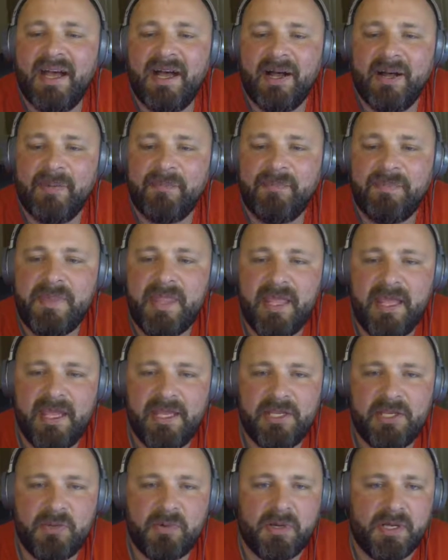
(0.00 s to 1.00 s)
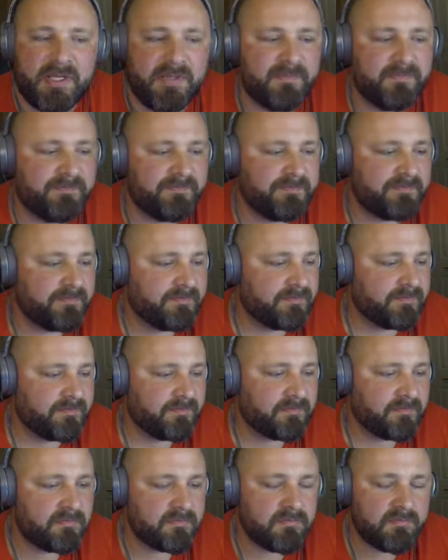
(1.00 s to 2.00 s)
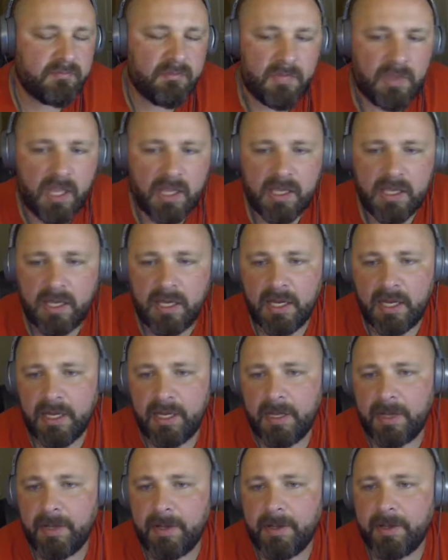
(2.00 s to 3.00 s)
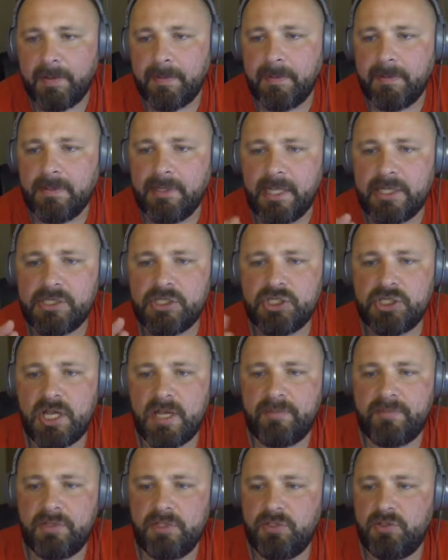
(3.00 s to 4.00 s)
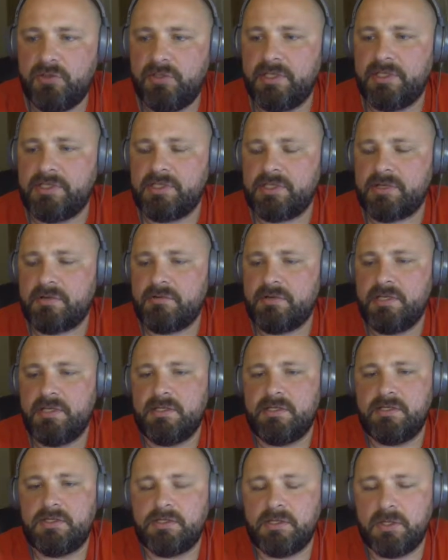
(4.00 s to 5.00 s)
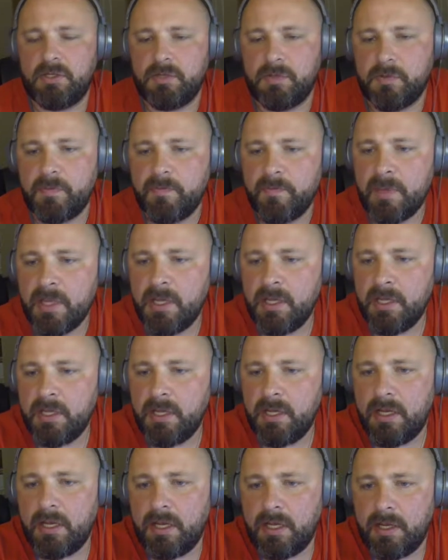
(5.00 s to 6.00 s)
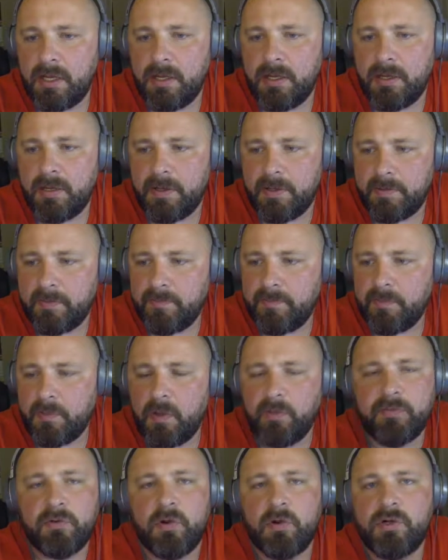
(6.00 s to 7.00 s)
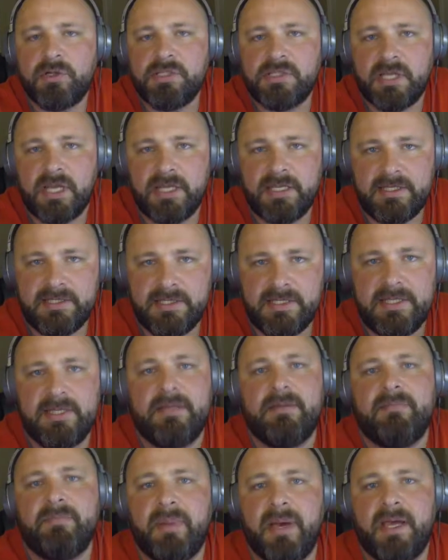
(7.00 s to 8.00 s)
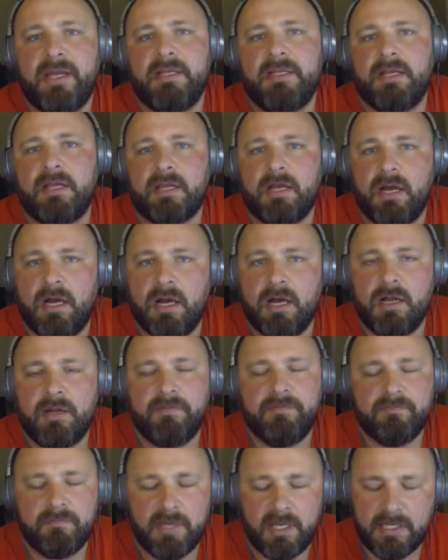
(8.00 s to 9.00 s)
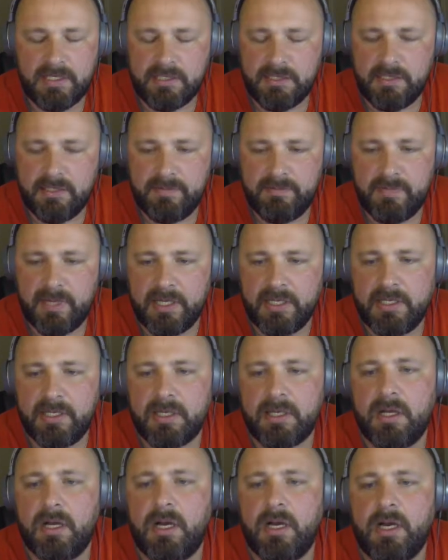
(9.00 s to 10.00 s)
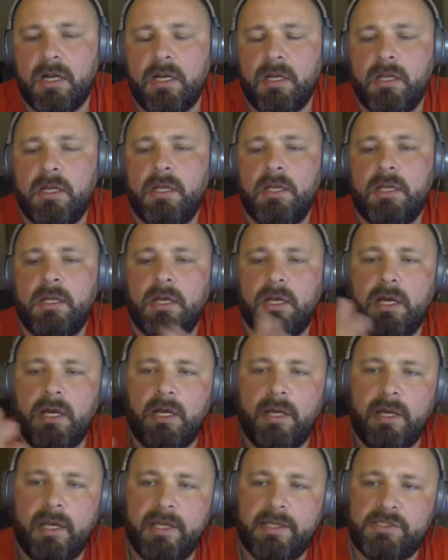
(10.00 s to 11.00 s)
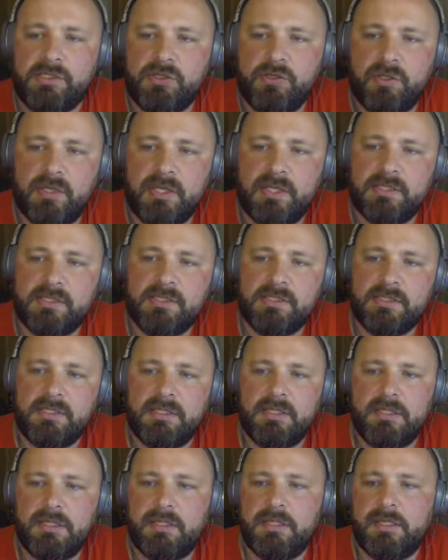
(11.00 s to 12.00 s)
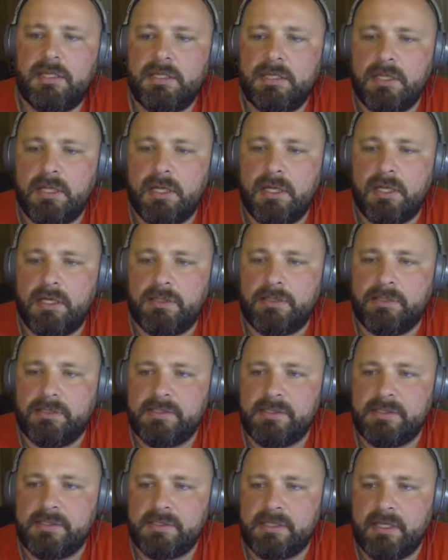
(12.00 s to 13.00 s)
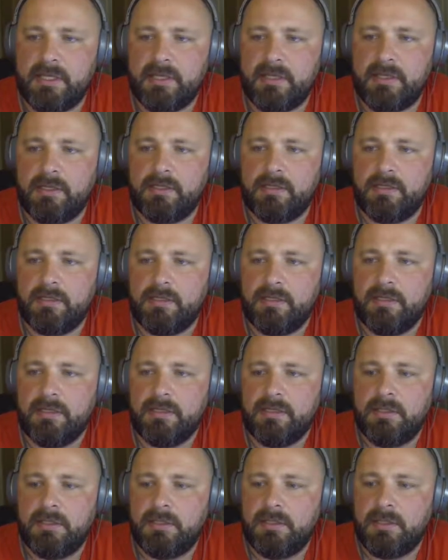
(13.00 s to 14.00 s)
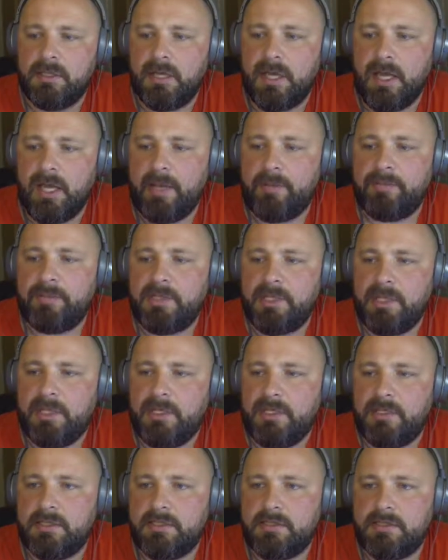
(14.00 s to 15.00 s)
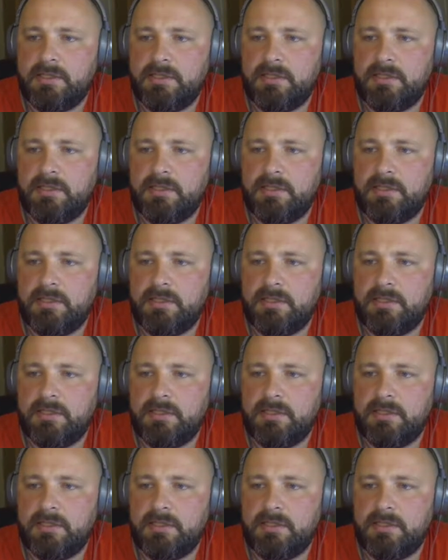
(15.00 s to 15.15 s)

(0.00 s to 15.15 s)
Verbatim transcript: uh, anyway, uh, let's jump into the screen. So, uh, of course, I didn't buy the car. I didn't buy the car. Uh, as you can see, uh, this is a updated